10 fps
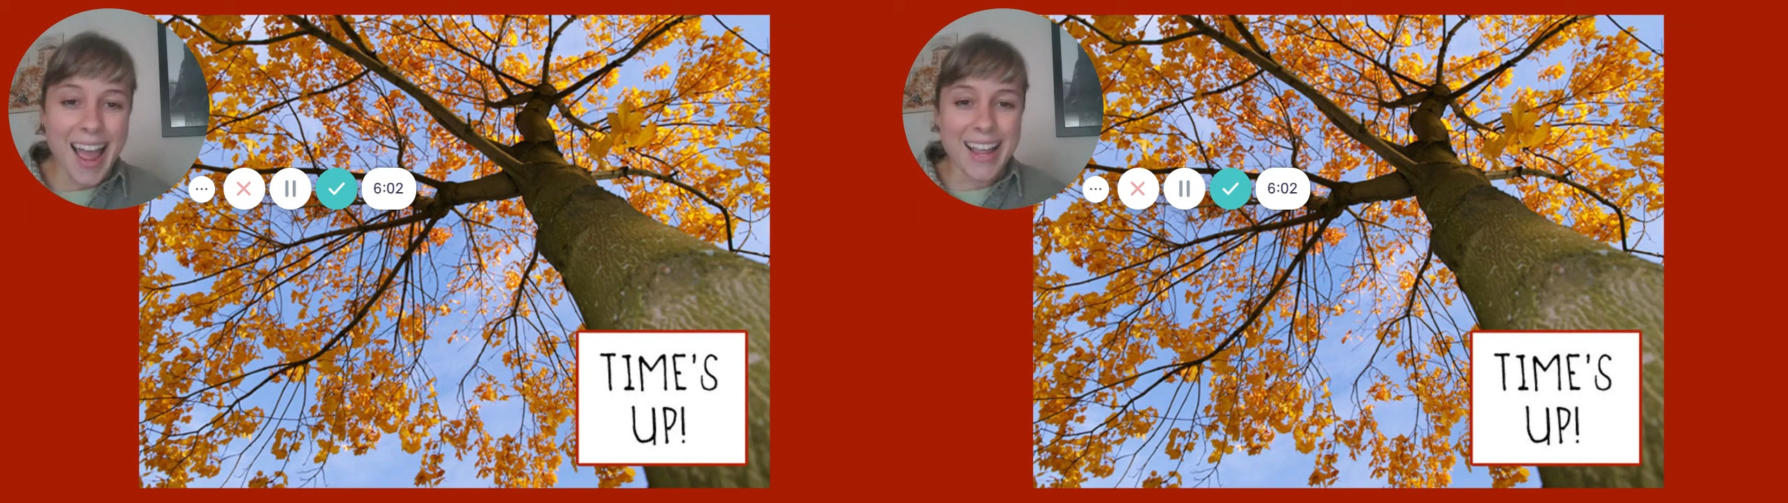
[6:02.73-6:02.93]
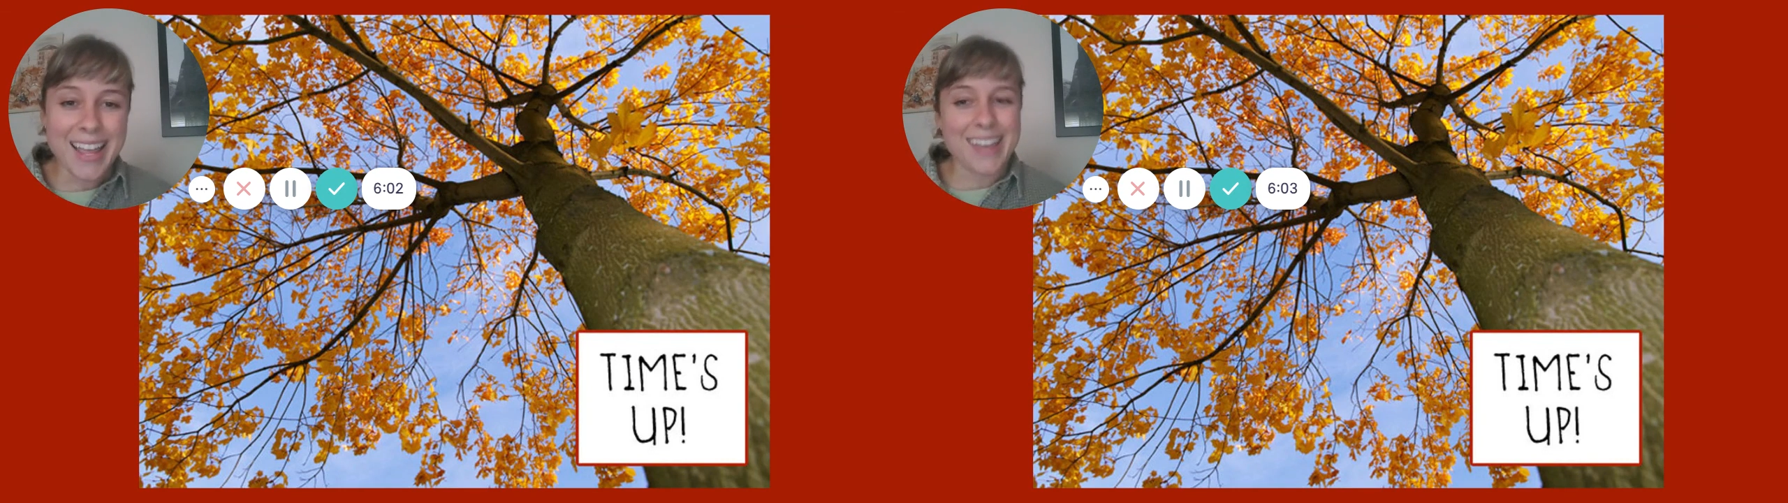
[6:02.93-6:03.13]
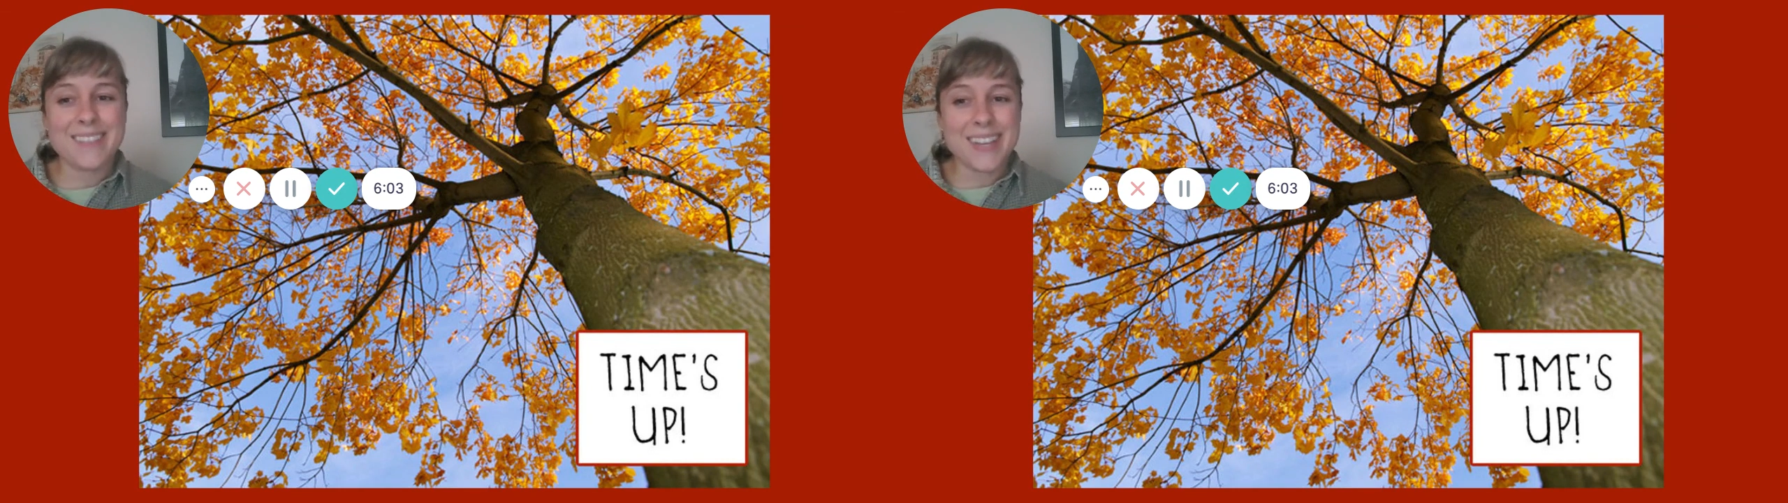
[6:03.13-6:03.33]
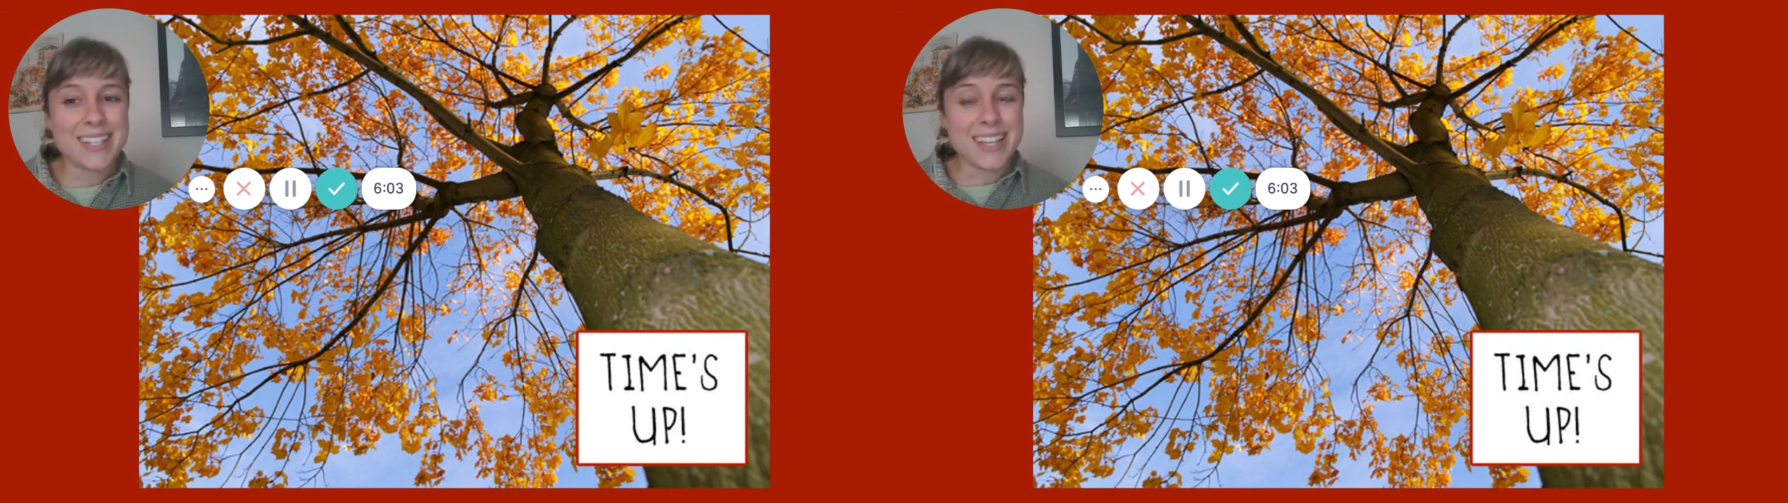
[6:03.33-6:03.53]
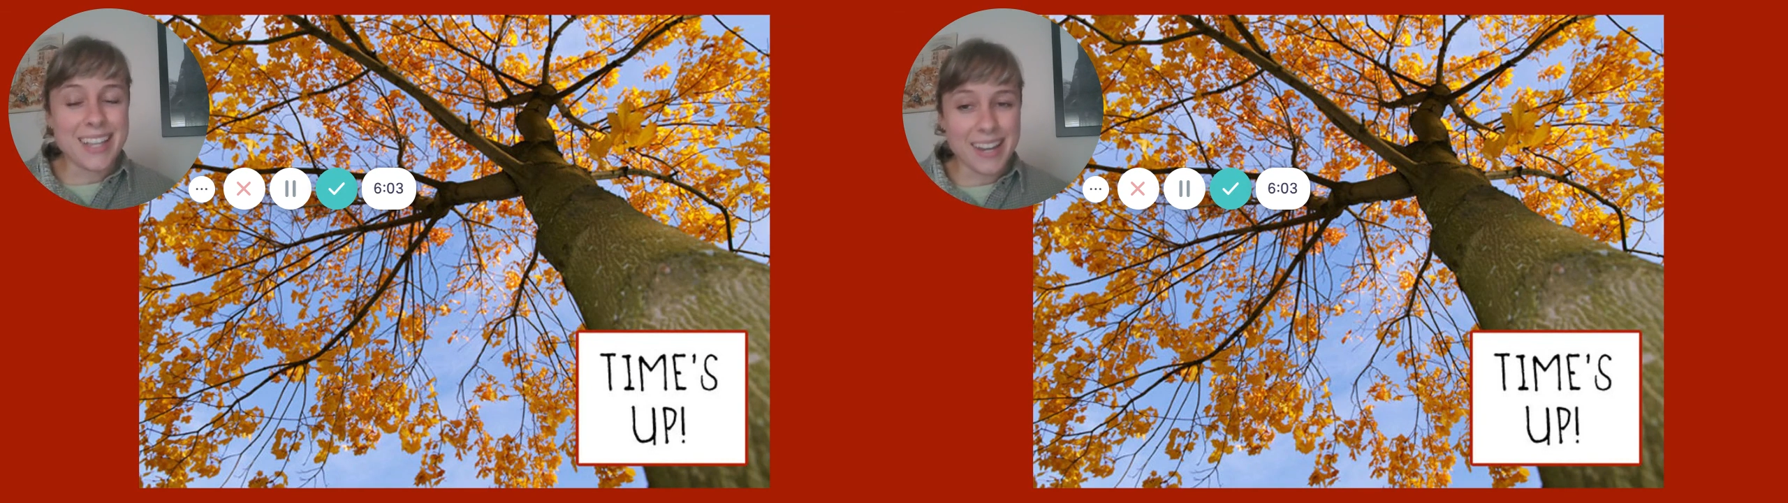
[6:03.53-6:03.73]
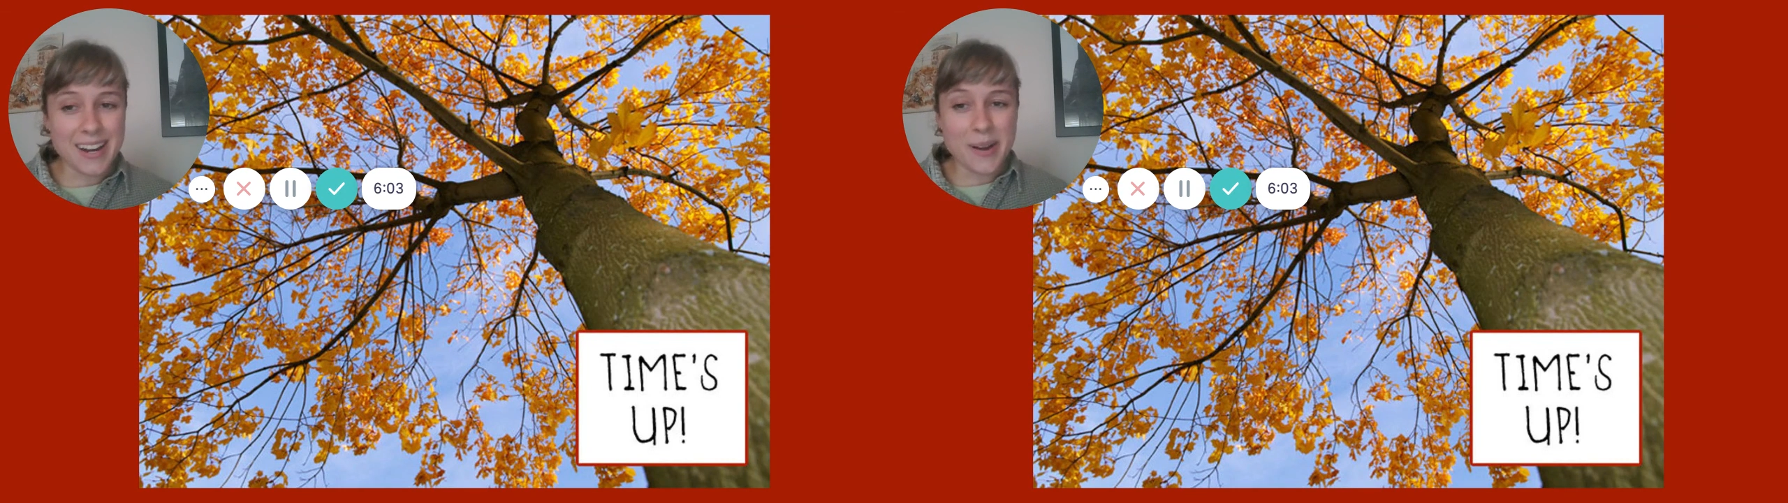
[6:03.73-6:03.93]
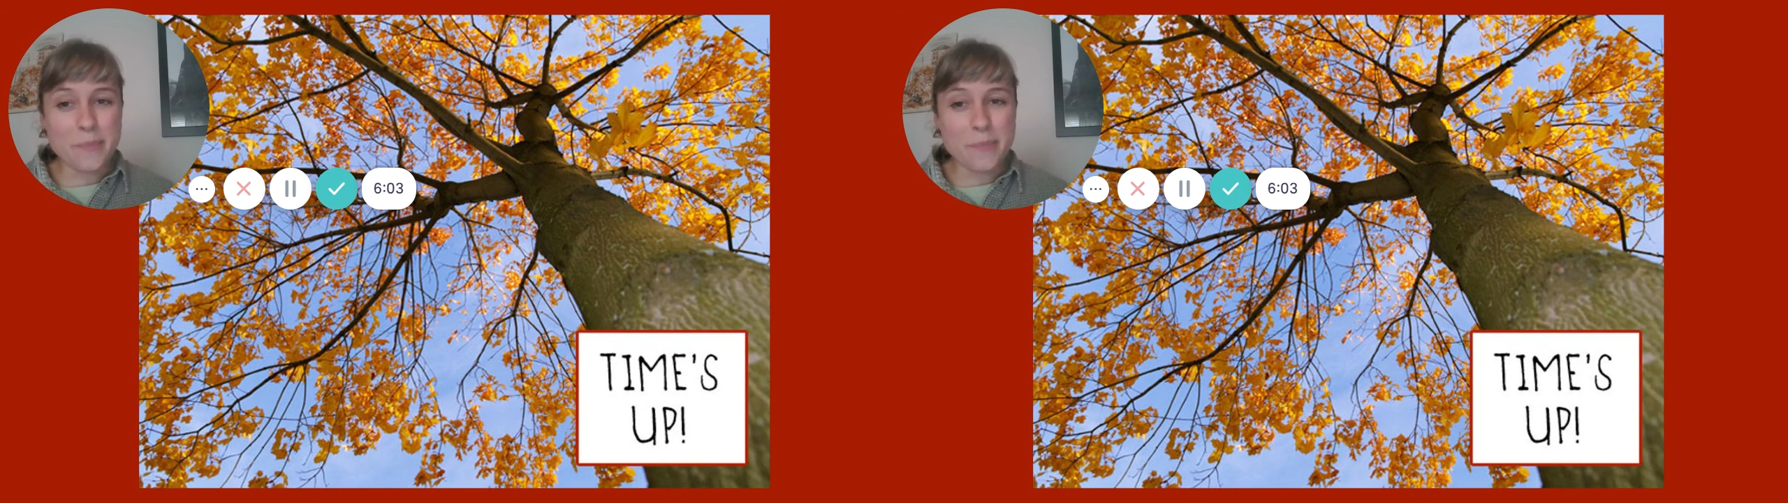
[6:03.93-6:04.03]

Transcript: I can't wait to hear